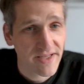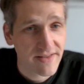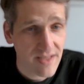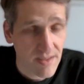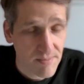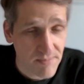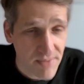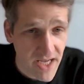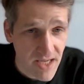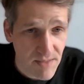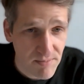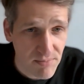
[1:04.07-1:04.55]

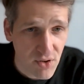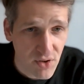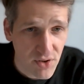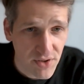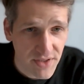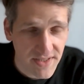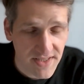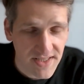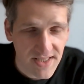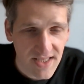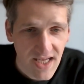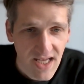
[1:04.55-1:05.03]
their pain
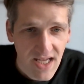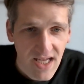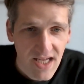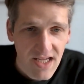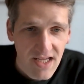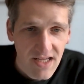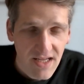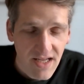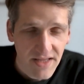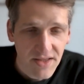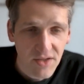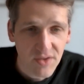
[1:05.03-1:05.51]
points.
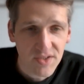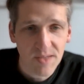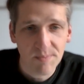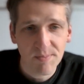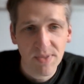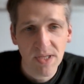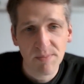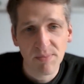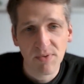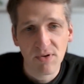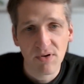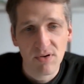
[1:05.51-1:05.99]
And those are
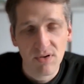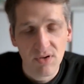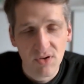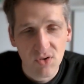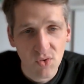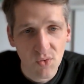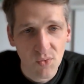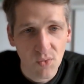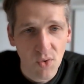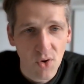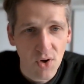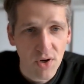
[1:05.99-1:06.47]
people
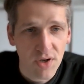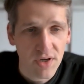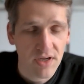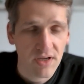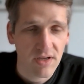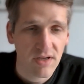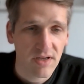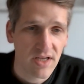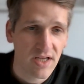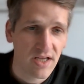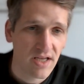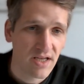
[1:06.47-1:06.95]
who
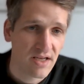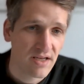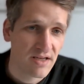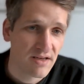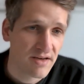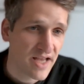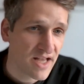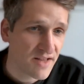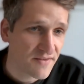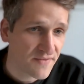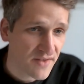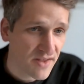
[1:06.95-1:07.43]
work
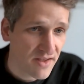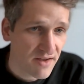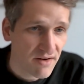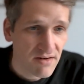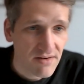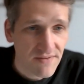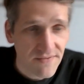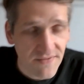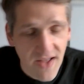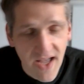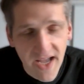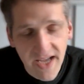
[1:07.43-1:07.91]
in
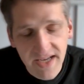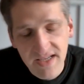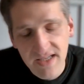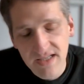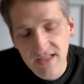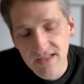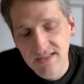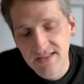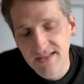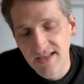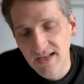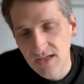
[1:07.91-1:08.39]
healthcare,
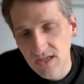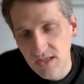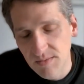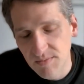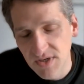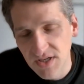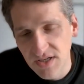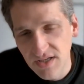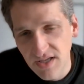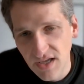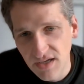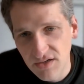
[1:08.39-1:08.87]
finance,
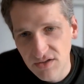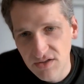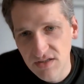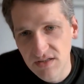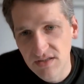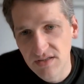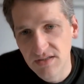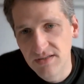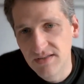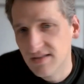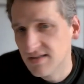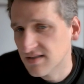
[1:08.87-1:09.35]

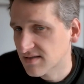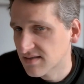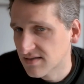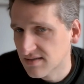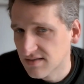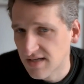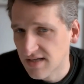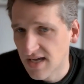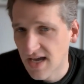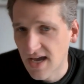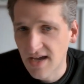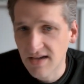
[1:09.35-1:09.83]
telecommunications,
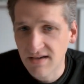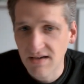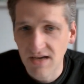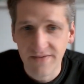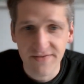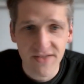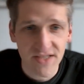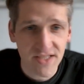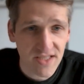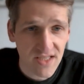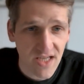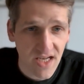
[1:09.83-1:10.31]
tech,
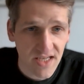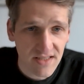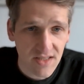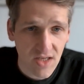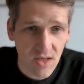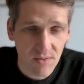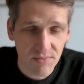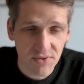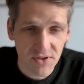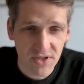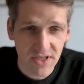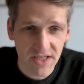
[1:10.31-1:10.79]
other SaaS
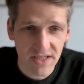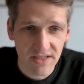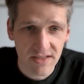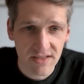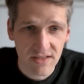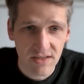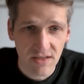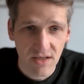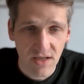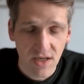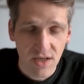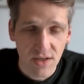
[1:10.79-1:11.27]

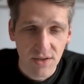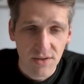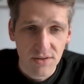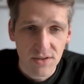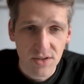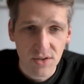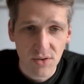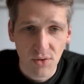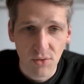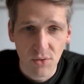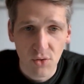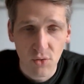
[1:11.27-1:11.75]
companies.
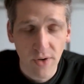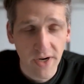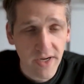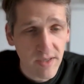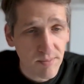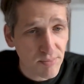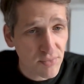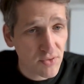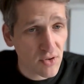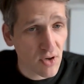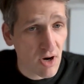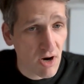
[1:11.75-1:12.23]
So quite
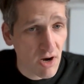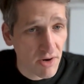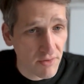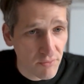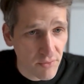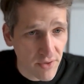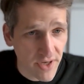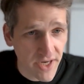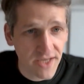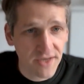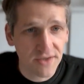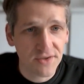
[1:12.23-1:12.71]
a broad
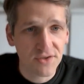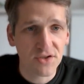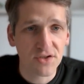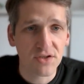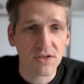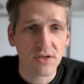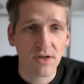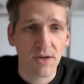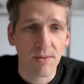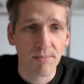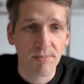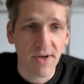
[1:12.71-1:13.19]

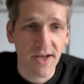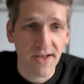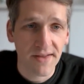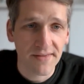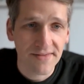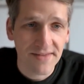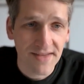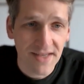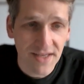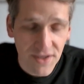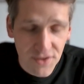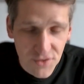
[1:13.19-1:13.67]
range,
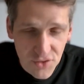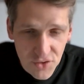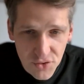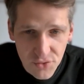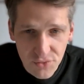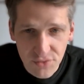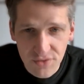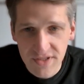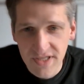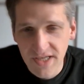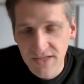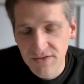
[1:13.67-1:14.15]
but the
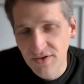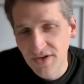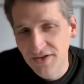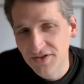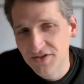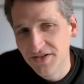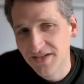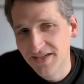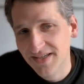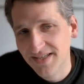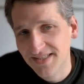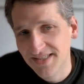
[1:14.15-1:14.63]
issues that you
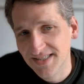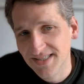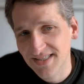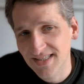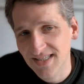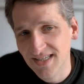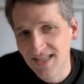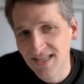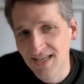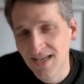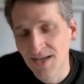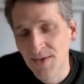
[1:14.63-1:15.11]
actually can
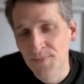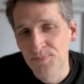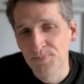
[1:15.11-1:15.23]
see